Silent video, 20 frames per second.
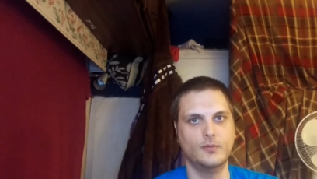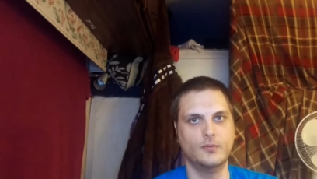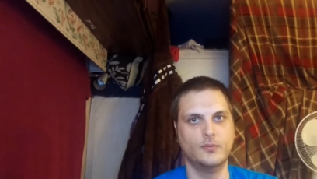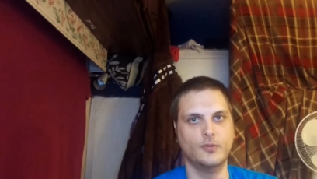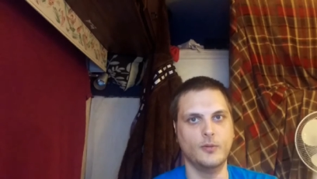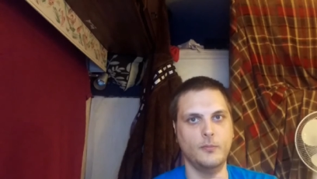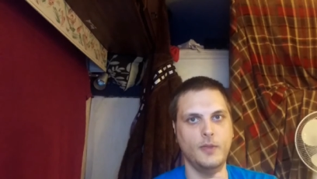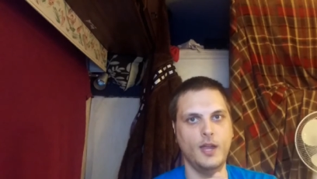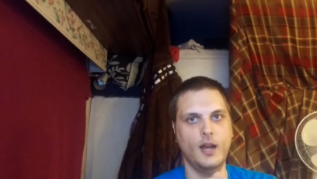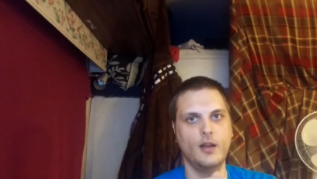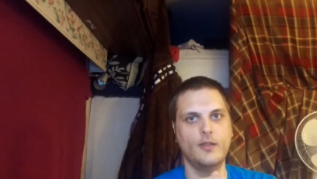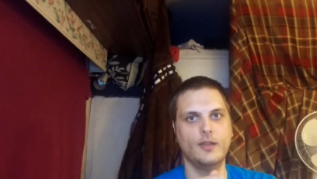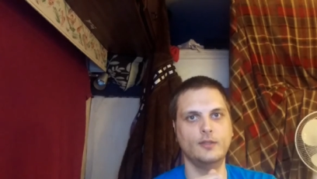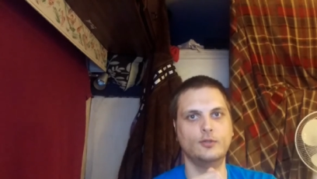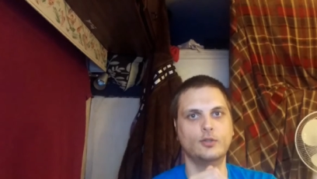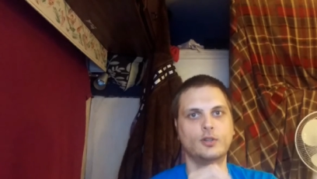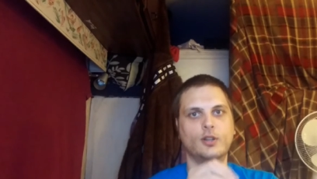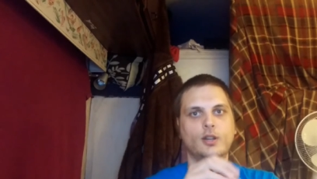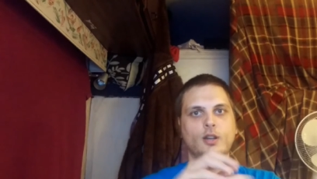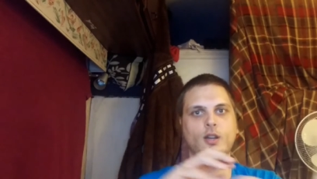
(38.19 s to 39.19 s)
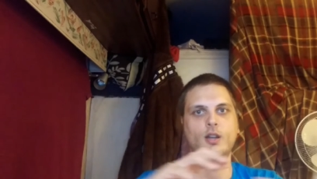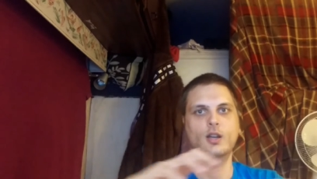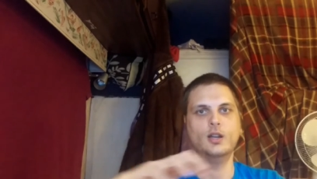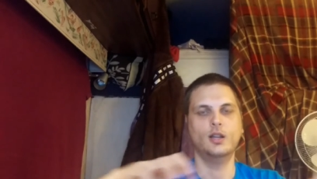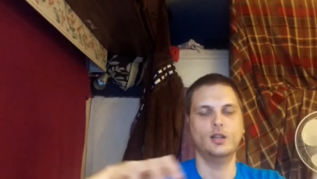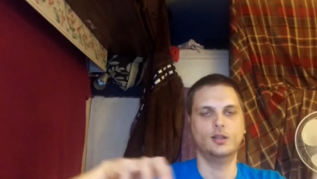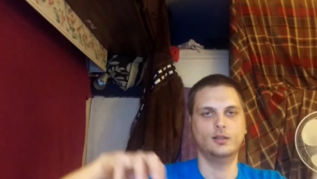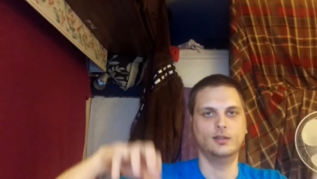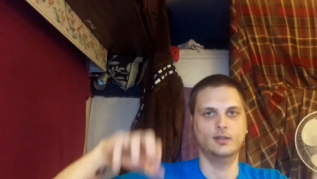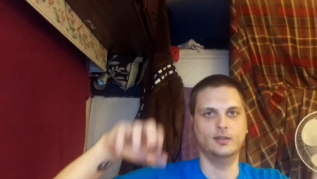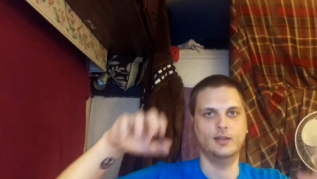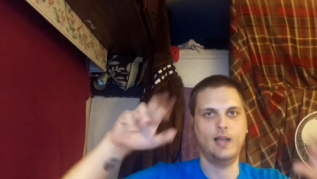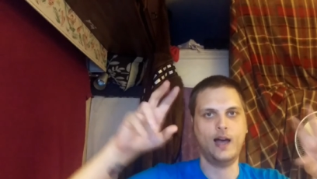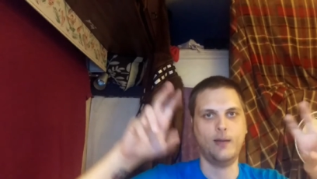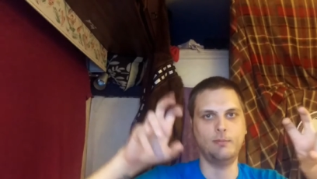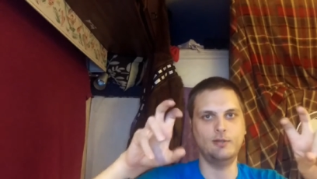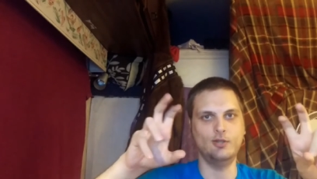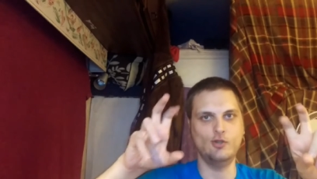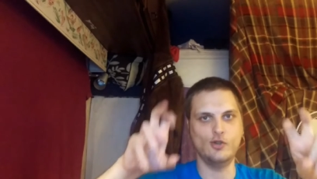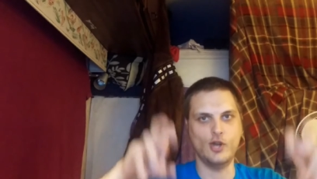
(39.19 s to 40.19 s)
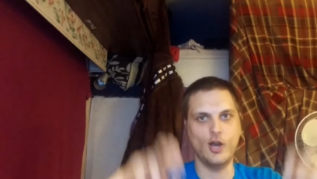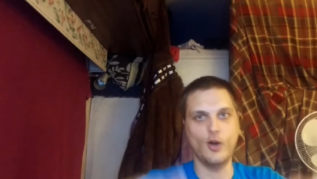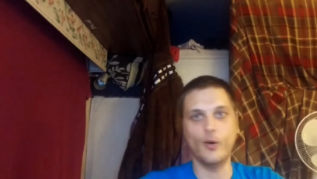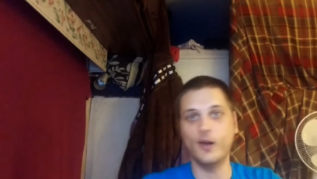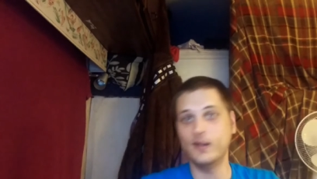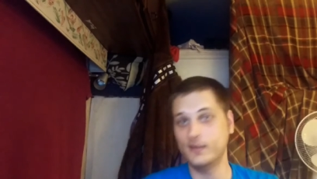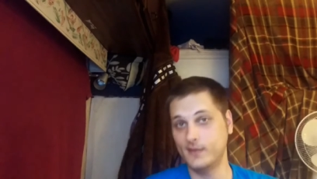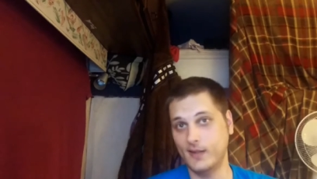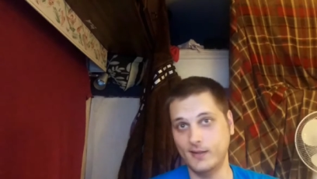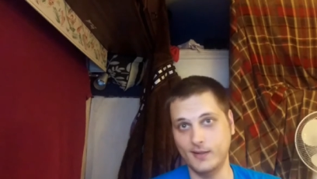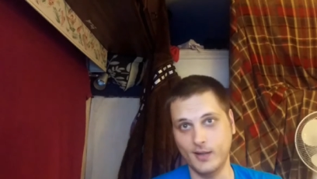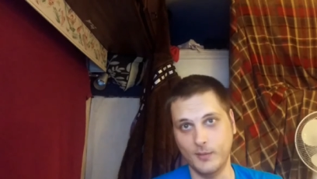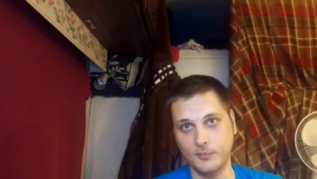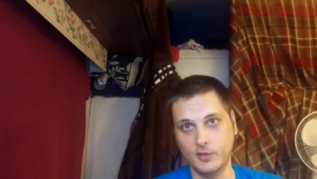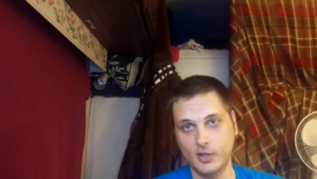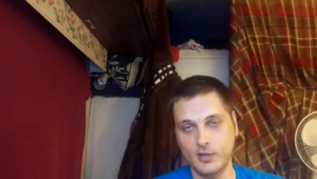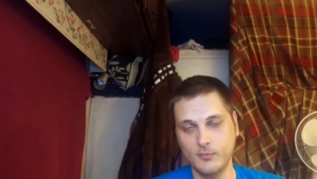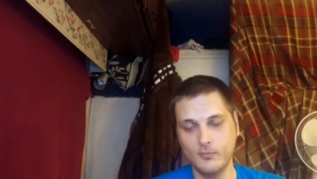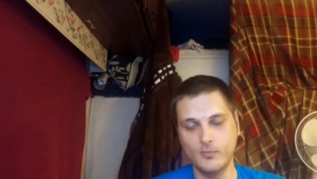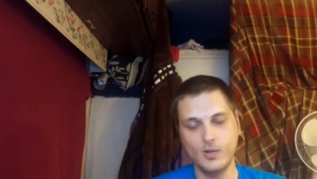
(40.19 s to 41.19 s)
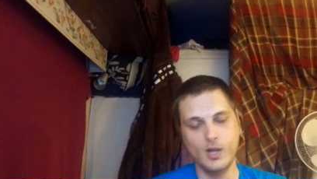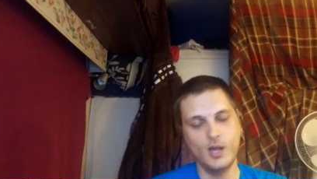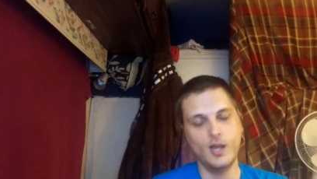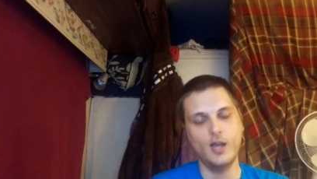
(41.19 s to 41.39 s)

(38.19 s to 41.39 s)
From there, they took Lobby Joe, as they dubbed him,